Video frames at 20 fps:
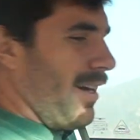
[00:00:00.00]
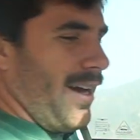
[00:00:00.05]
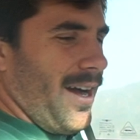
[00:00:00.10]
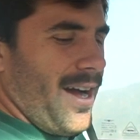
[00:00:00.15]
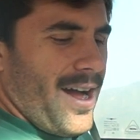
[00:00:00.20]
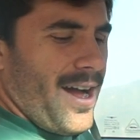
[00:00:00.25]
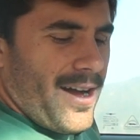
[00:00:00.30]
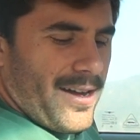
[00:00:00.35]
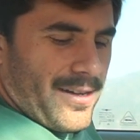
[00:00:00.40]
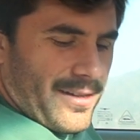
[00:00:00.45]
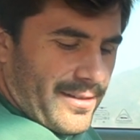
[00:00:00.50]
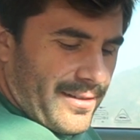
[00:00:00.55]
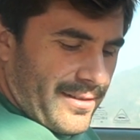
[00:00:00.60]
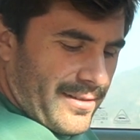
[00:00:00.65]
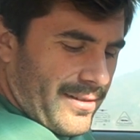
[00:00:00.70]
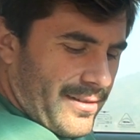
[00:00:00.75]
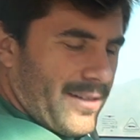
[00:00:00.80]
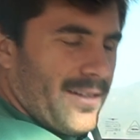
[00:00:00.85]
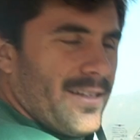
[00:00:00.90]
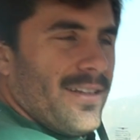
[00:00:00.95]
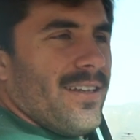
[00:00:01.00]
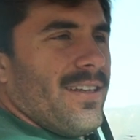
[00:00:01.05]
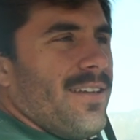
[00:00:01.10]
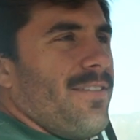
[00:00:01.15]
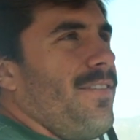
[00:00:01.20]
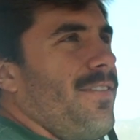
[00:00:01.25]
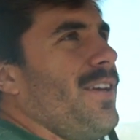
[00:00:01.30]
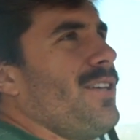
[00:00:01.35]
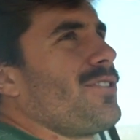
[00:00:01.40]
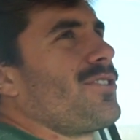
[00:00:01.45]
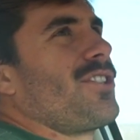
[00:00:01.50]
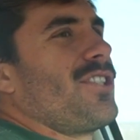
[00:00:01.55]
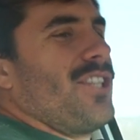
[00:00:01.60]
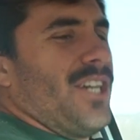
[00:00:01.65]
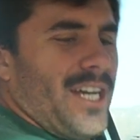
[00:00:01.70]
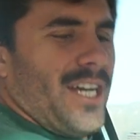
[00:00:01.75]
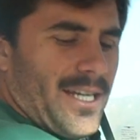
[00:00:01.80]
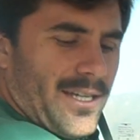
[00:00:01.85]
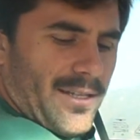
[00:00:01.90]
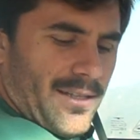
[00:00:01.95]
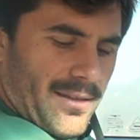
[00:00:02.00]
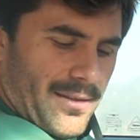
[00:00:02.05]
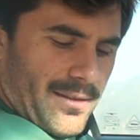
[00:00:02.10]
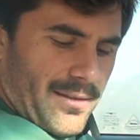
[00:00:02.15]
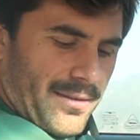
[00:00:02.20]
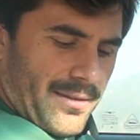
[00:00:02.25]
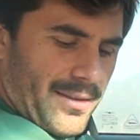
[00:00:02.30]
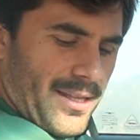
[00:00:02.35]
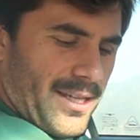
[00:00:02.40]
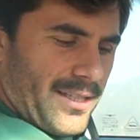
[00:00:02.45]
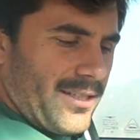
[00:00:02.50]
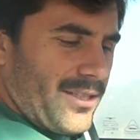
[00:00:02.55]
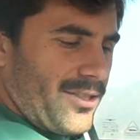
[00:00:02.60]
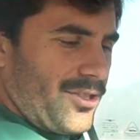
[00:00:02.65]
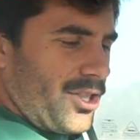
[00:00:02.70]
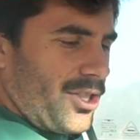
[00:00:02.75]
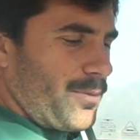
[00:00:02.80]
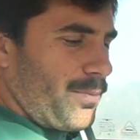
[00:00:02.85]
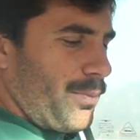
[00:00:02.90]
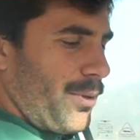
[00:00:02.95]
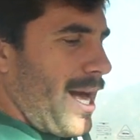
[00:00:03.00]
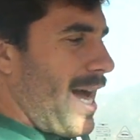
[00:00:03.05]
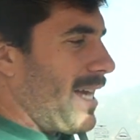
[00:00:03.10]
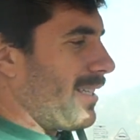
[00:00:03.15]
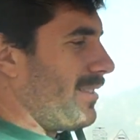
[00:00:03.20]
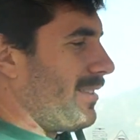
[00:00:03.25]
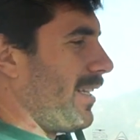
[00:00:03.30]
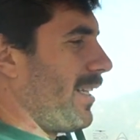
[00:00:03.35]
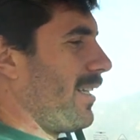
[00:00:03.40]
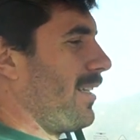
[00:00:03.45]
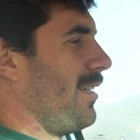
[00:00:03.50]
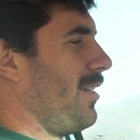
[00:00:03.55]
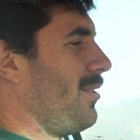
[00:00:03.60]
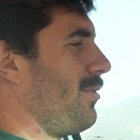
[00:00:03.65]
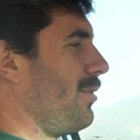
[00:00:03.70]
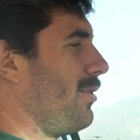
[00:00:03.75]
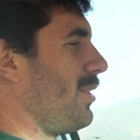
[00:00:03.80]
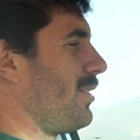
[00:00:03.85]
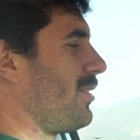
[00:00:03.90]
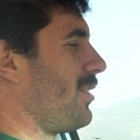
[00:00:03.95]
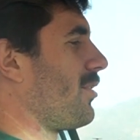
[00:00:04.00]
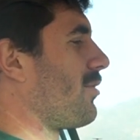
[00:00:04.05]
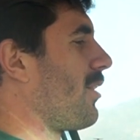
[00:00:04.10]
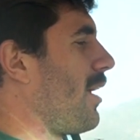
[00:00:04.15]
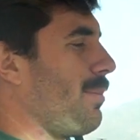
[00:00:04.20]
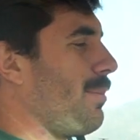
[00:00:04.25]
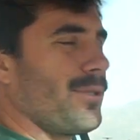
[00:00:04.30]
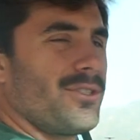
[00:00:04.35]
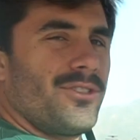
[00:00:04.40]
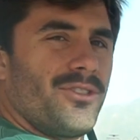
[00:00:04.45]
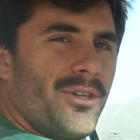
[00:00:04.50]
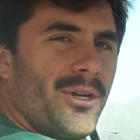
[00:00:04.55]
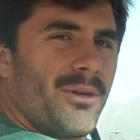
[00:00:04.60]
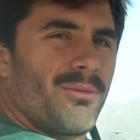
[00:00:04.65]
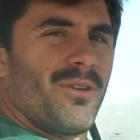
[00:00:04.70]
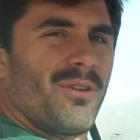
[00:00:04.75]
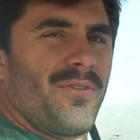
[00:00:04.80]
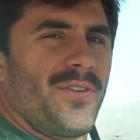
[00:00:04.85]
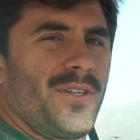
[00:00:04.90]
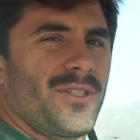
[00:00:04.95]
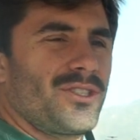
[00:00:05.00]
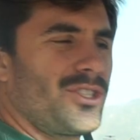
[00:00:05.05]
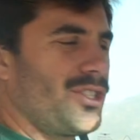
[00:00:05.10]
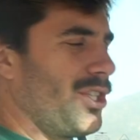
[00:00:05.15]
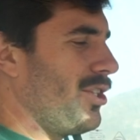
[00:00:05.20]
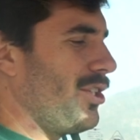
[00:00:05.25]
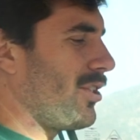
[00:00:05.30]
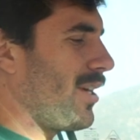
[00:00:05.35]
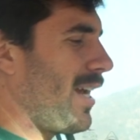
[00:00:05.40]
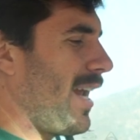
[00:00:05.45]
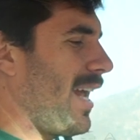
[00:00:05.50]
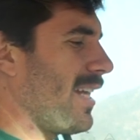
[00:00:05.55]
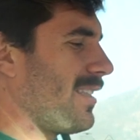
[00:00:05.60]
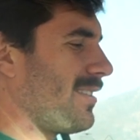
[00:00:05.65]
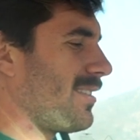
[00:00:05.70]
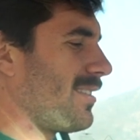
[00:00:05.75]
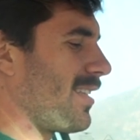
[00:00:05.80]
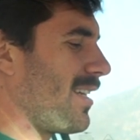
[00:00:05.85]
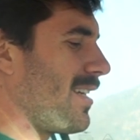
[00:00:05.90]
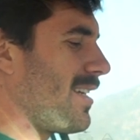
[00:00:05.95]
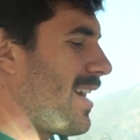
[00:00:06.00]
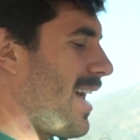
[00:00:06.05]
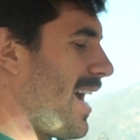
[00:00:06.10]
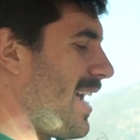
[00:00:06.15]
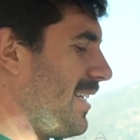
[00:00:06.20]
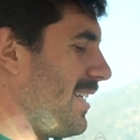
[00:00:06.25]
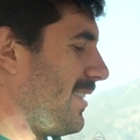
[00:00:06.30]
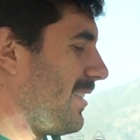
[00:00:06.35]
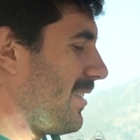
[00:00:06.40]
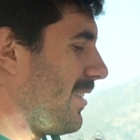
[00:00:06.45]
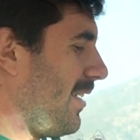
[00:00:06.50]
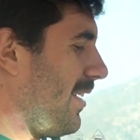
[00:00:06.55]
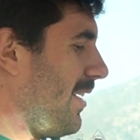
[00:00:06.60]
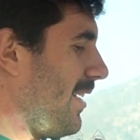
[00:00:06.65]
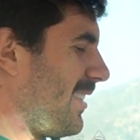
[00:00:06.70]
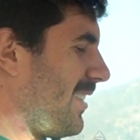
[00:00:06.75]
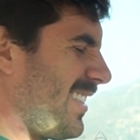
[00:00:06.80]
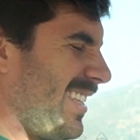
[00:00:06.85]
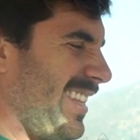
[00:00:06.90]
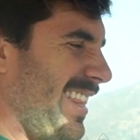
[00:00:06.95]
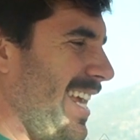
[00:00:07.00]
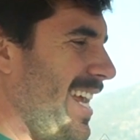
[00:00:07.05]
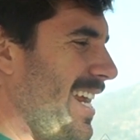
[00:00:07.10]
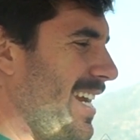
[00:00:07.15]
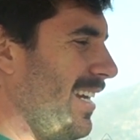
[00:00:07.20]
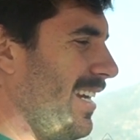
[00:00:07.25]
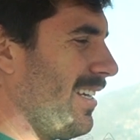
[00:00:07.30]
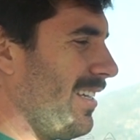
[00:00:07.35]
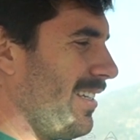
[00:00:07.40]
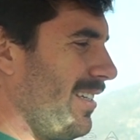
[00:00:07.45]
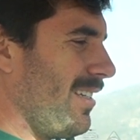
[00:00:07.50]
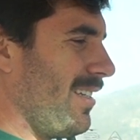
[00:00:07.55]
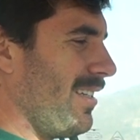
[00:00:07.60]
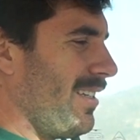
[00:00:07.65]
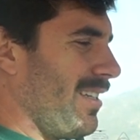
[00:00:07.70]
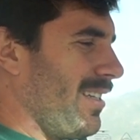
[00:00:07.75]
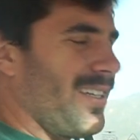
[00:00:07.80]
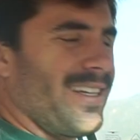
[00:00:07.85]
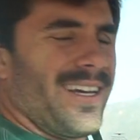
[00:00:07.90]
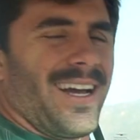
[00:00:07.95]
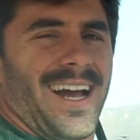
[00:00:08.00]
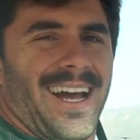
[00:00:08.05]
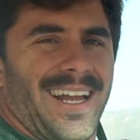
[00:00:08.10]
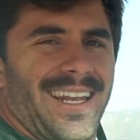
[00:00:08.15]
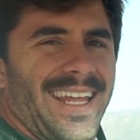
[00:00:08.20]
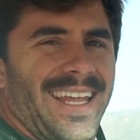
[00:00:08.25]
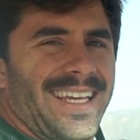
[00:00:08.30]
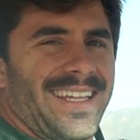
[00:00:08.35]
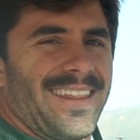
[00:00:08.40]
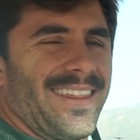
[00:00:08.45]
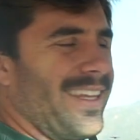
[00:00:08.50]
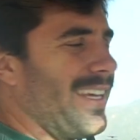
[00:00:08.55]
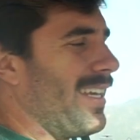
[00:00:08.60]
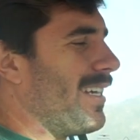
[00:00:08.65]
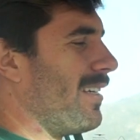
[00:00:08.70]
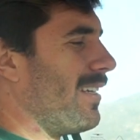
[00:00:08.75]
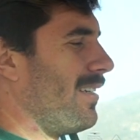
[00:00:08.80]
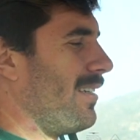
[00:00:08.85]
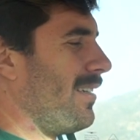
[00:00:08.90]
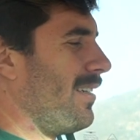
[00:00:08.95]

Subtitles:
Oh, feels good. This is just plastic, which isn't great, but the steering wheel feels good in your hands. It's it's thin. I like thin.